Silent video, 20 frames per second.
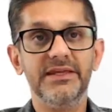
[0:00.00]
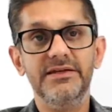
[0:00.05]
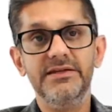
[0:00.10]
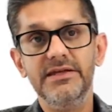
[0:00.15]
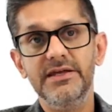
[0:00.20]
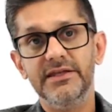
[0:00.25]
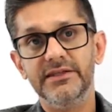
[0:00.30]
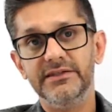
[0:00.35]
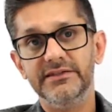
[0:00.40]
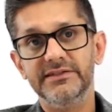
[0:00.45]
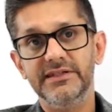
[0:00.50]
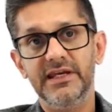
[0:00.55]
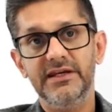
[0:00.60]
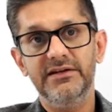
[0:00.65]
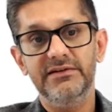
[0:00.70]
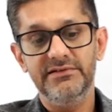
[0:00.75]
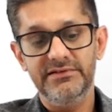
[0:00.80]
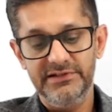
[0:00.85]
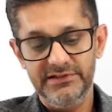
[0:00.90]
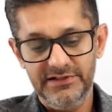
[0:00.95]
The
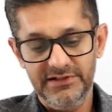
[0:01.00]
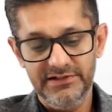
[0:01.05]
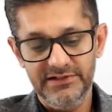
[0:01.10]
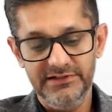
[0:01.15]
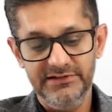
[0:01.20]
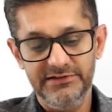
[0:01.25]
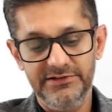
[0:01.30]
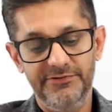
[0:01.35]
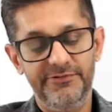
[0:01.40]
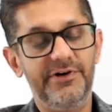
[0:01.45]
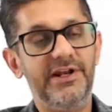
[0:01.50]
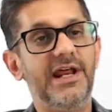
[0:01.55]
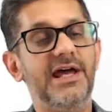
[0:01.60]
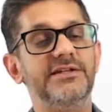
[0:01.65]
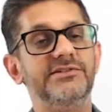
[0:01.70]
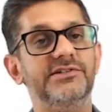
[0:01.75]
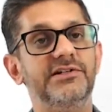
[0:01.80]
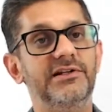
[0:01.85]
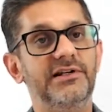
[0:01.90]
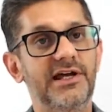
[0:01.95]
second reason is the
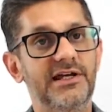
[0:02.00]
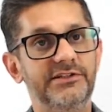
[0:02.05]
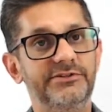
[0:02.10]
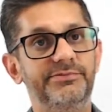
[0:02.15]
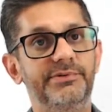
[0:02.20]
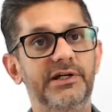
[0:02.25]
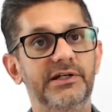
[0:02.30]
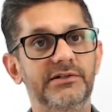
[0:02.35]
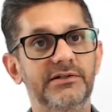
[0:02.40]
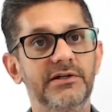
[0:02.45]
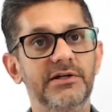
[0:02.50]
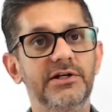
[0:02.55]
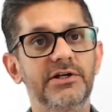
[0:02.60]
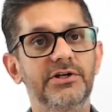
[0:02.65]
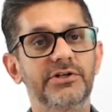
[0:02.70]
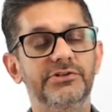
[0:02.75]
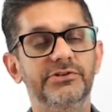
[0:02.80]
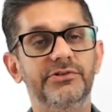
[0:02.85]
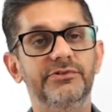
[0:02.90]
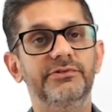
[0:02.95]
financial aspect.
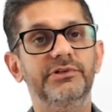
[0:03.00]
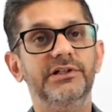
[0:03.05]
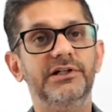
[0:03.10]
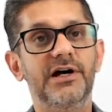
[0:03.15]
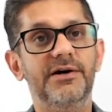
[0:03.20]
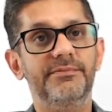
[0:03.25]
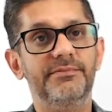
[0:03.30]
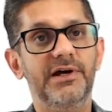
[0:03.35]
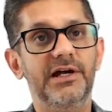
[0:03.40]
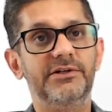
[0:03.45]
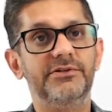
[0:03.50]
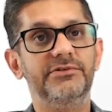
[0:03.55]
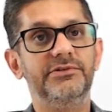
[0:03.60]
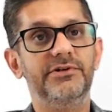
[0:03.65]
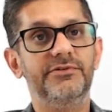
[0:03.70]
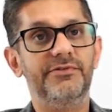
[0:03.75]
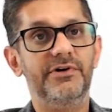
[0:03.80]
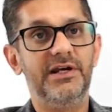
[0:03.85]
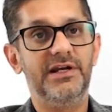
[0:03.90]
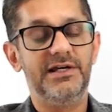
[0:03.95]
So we'll come back to the
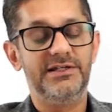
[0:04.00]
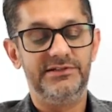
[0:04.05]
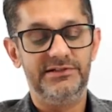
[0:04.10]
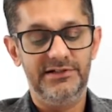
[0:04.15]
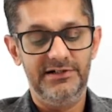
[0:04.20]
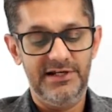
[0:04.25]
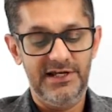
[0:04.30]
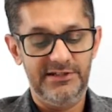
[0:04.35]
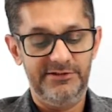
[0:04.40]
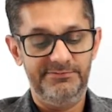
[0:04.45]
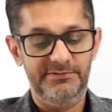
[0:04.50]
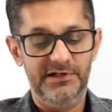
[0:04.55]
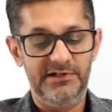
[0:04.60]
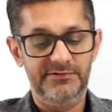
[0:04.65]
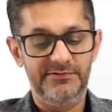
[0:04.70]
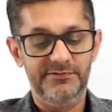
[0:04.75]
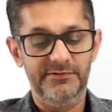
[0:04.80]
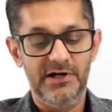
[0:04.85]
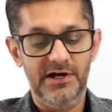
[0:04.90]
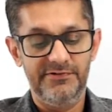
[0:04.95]
financial aspect
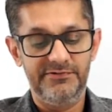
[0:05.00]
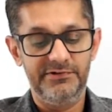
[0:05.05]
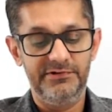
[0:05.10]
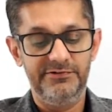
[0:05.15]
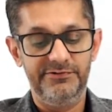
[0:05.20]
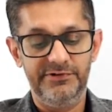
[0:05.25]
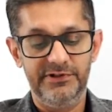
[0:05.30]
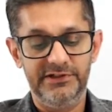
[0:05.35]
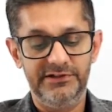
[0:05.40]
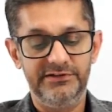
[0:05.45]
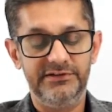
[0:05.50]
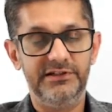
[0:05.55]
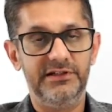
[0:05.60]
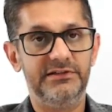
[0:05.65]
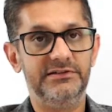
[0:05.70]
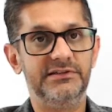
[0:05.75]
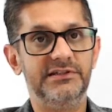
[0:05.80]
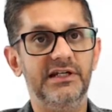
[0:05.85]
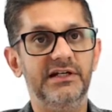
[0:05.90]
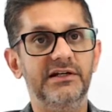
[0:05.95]
after we finish the
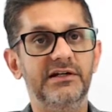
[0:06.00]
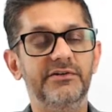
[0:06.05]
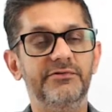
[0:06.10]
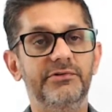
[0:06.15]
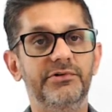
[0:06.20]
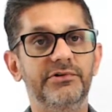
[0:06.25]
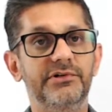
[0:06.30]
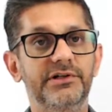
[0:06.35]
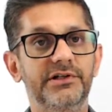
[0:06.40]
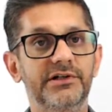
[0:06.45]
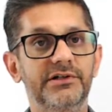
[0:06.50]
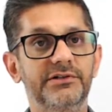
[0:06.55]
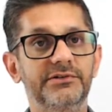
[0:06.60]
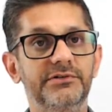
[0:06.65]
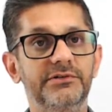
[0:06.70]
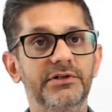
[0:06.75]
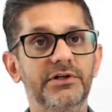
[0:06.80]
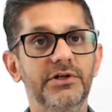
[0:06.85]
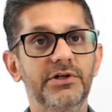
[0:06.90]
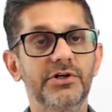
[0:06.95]
incentive to
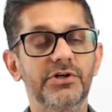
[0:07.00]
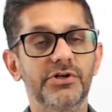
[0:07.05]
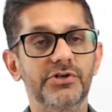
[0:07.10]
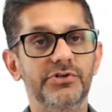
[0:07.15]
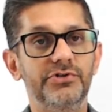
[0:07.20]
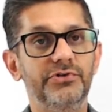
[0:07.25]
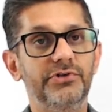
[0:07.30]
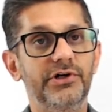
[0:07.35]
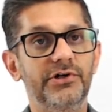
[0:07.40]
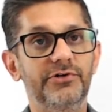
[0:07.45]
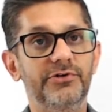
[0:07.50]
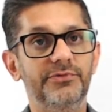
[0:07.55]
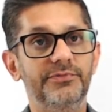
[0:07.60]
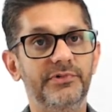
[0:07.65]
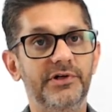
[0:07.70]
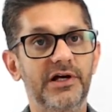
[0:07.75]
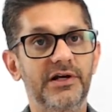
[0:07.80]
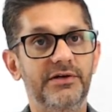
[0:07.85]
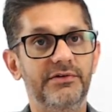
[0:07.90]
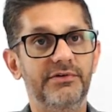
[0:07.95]
return to the home
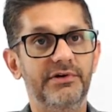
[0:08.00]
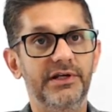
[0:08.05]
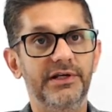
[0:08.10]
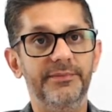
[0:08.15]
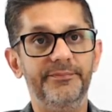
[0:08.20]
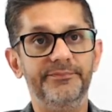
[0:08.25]
country.